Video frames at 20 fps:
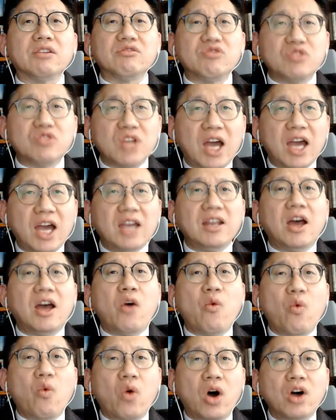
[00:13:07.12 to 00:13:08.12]
China
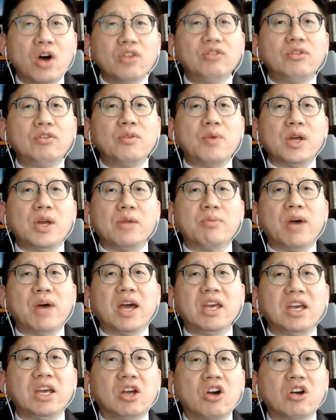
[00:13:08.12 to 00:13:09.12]
wants to verify
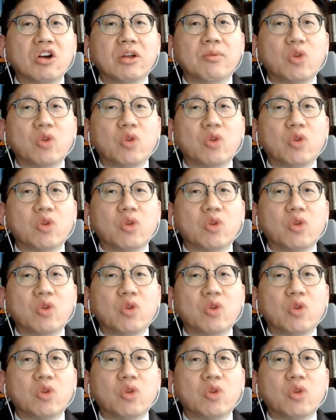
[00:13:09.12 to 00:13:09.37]
economic